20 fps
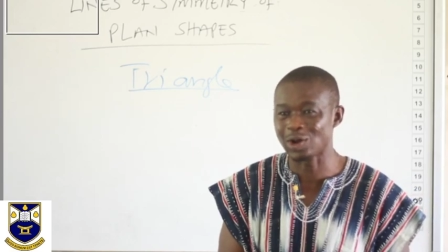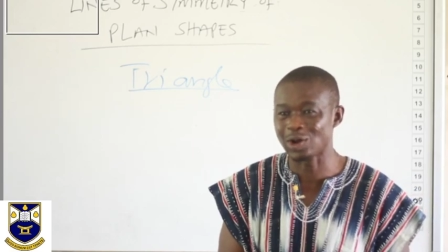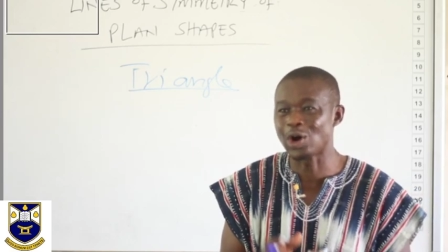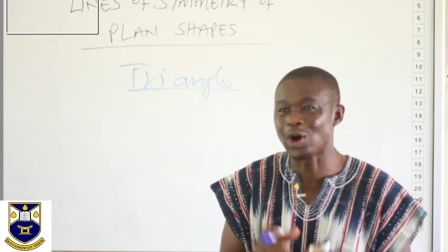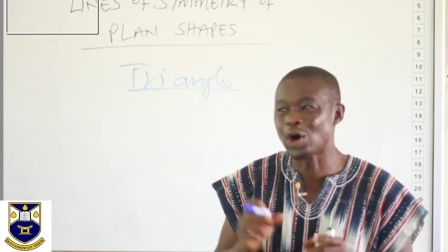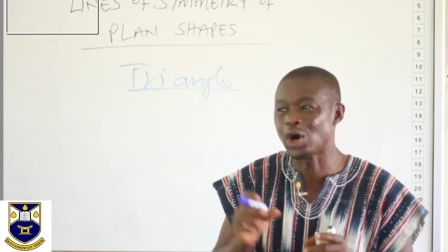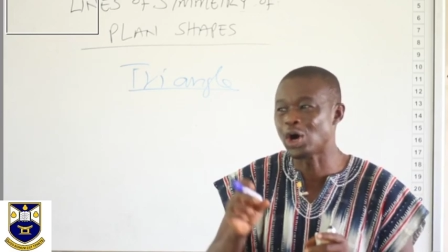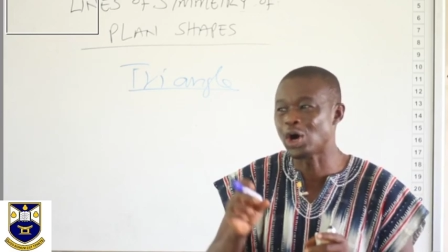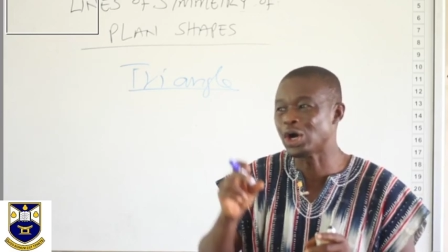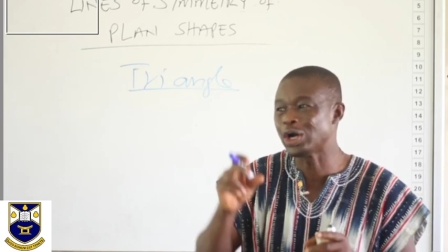
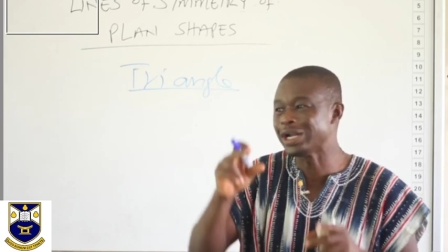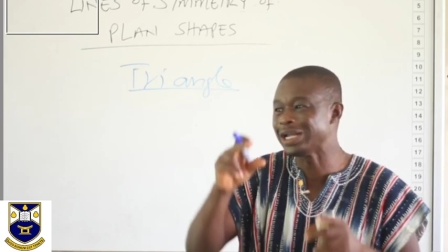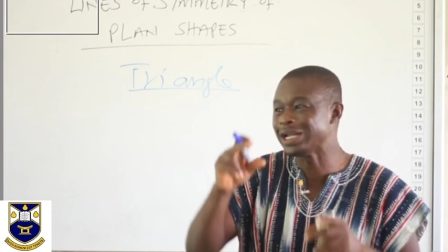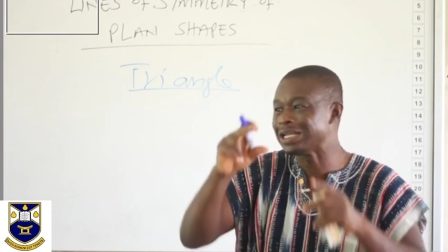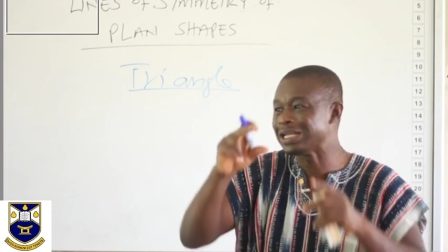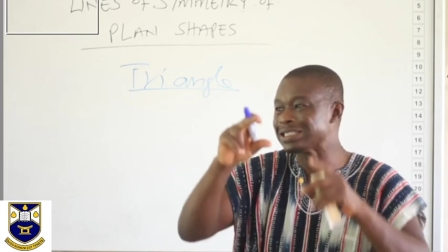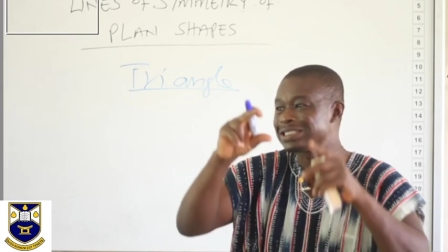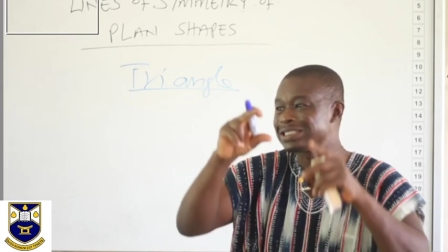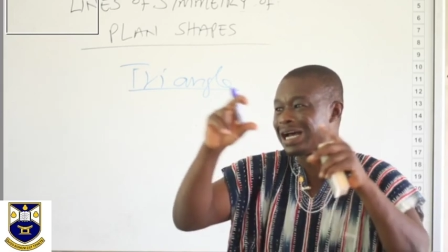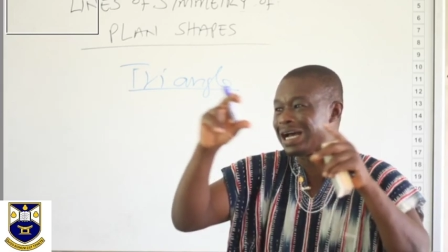All the
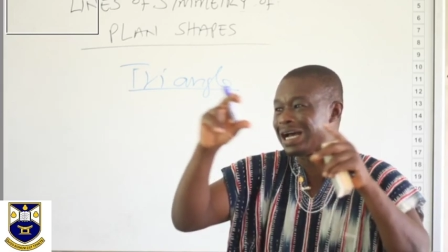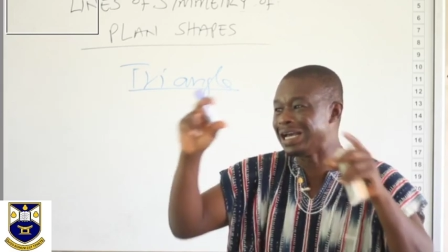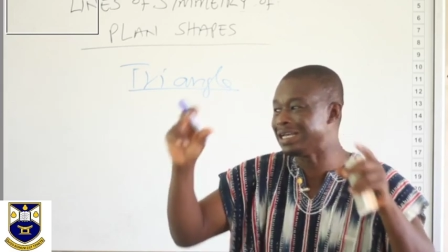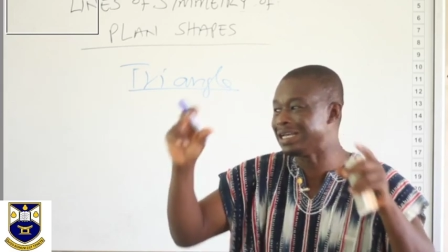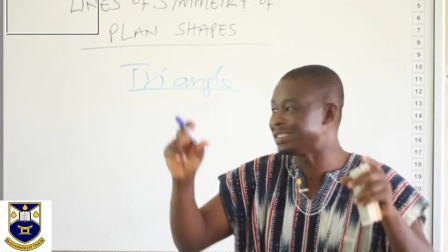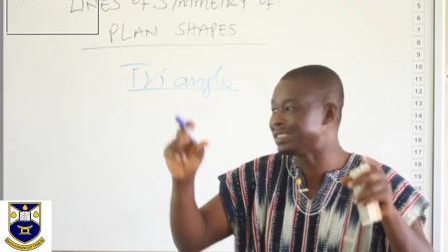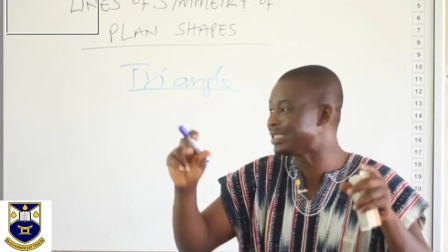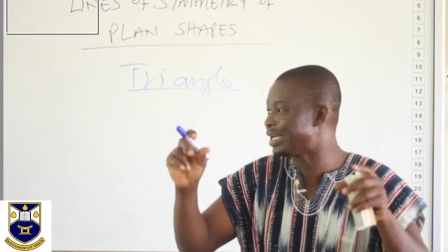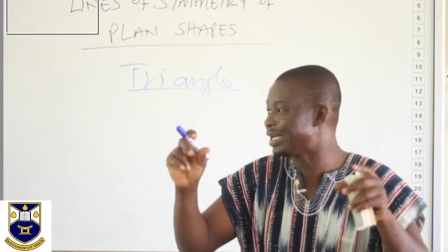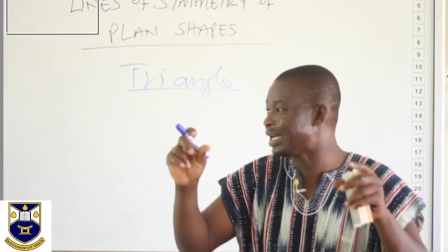
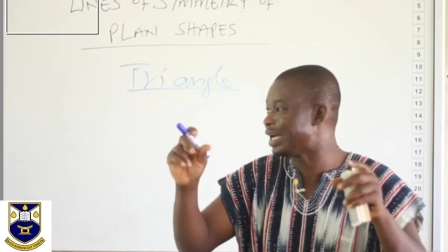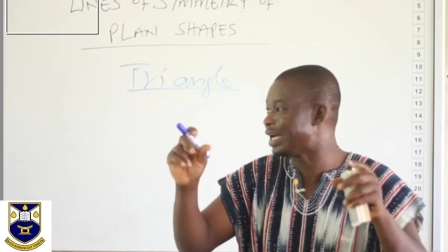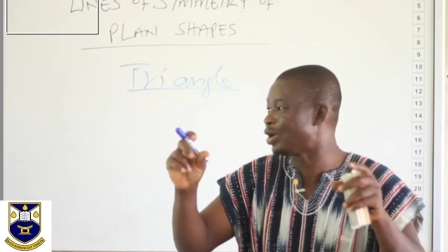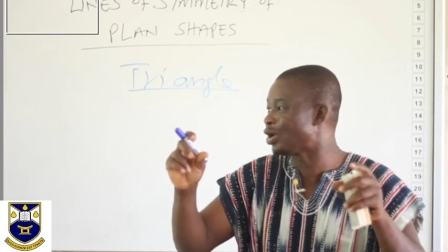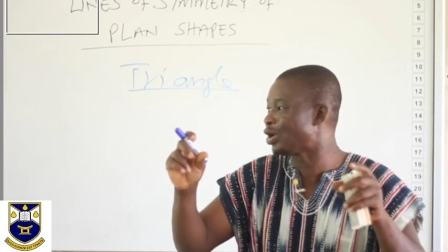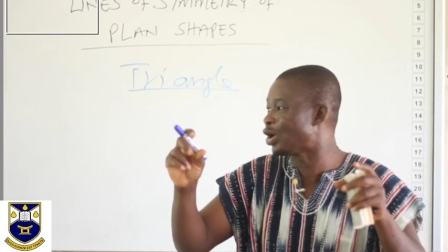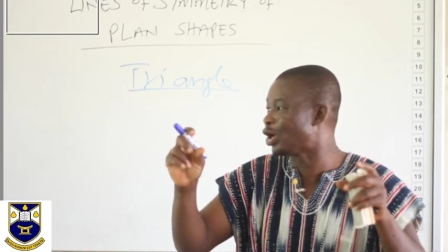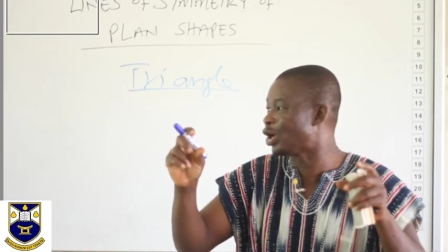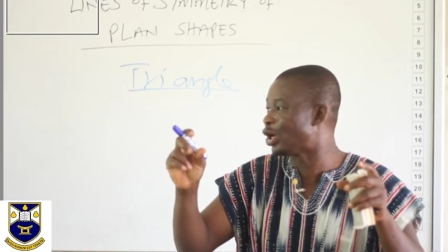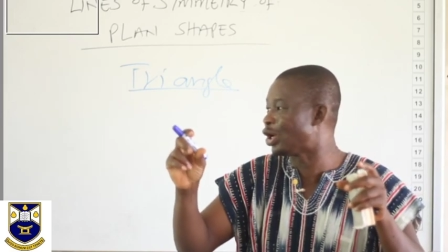sides and
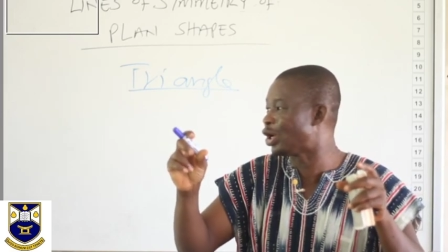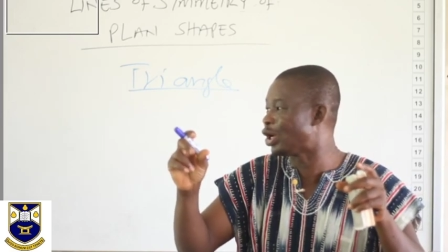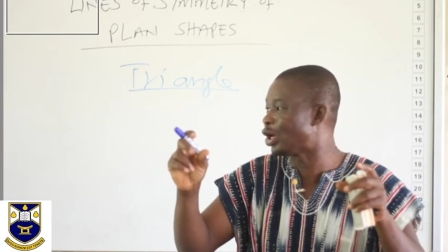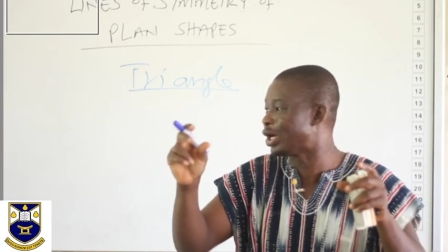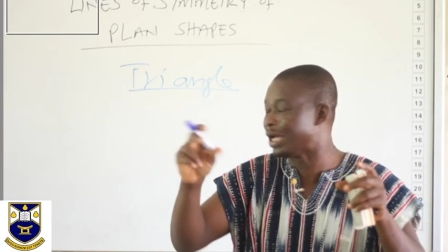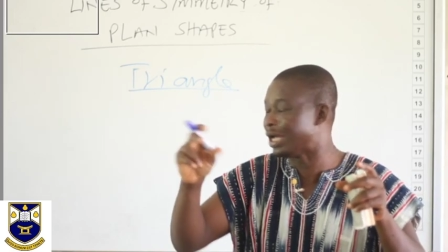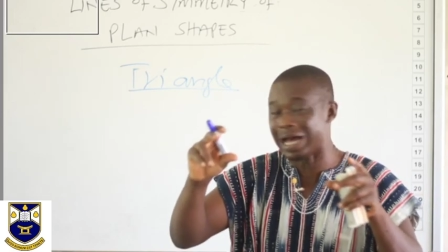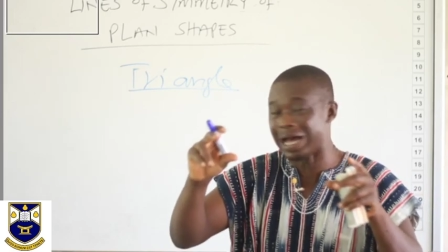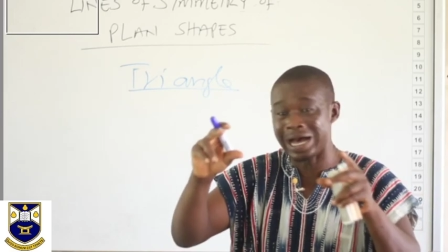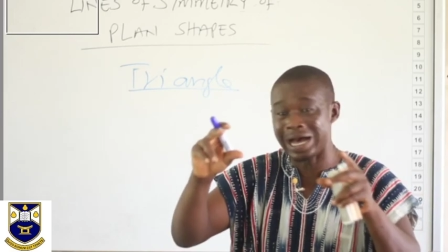all
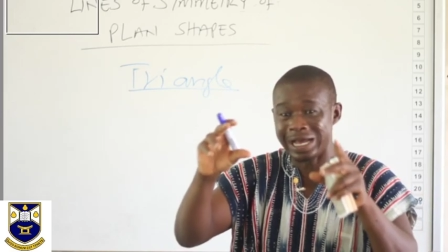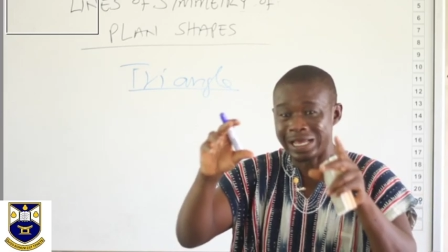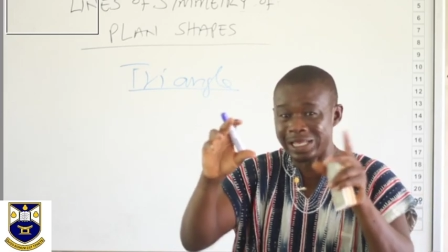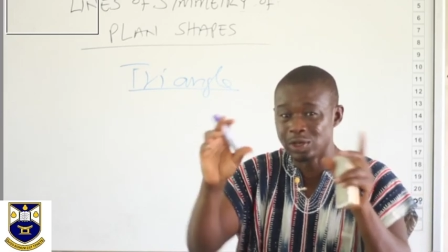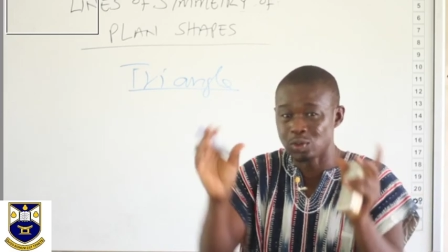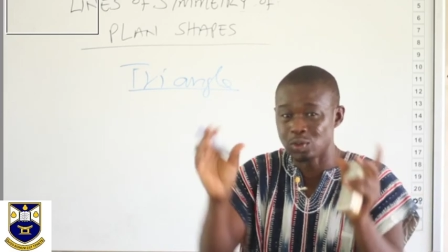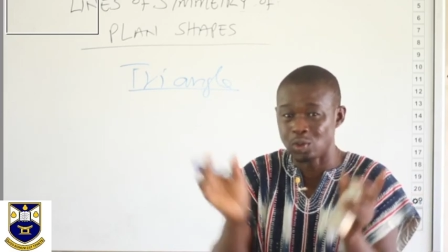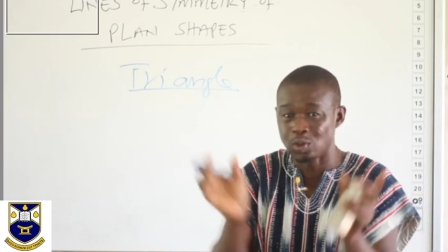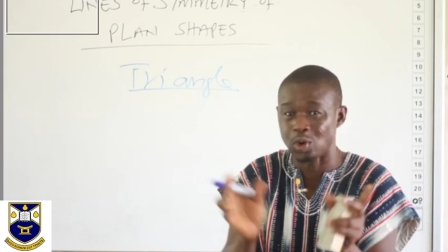are equal.